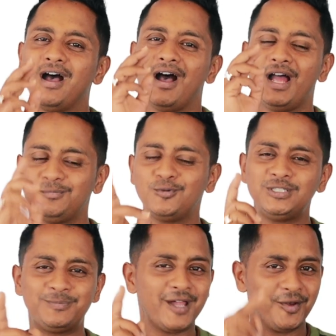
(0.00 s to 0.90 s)

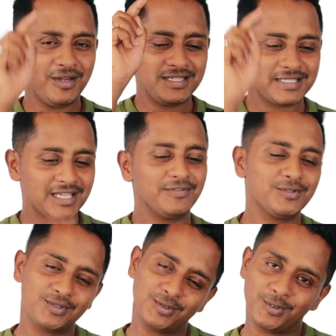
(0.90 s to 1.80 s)
Utmost priority is given
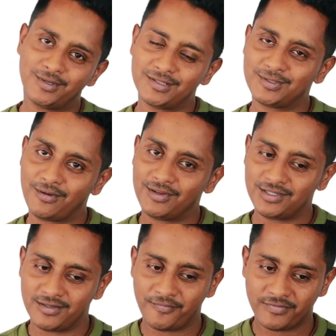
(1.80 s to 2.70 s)
to the coherence
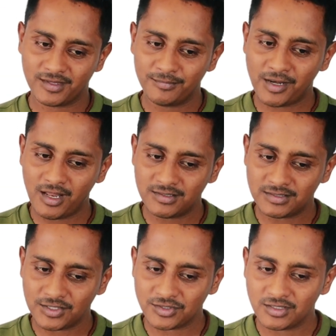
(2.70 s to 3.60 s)
coefficient.
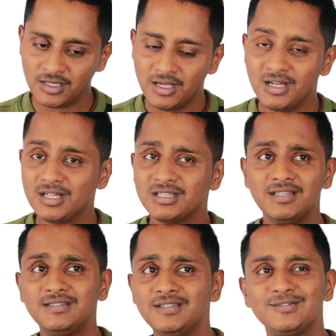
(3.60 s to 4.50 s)
Pronunciation.
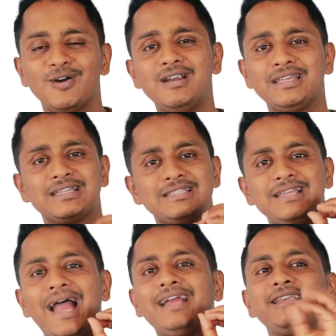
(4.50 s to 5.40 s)
this is not
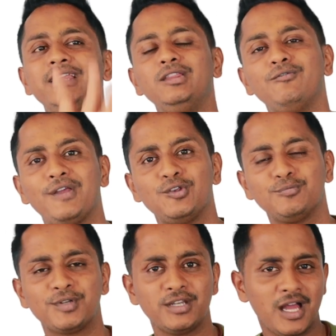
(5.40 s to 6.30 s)
exactly the way you
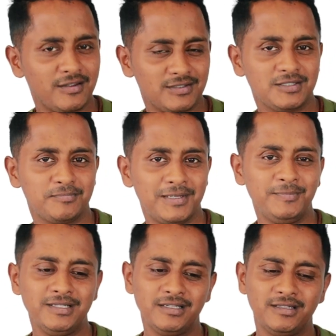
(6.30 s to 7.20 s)
pronounce.
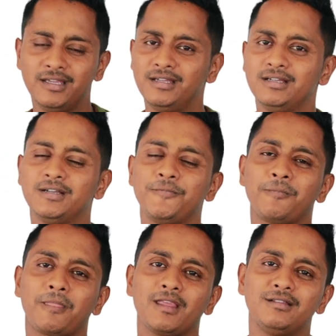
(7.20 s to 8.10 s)
People think
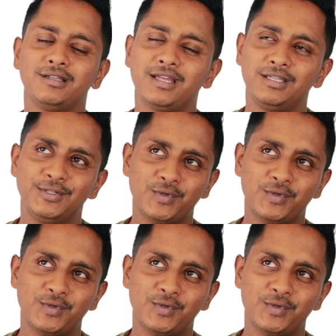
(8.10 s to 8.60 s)
that I need to